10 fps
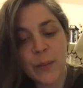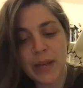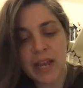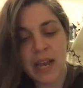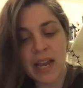
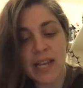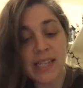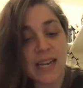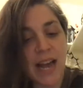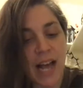being
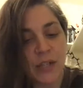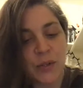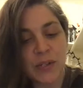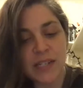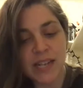is a
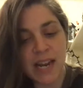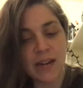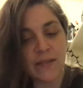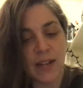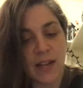natural state
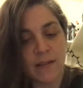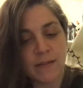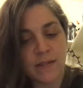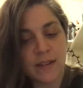of love.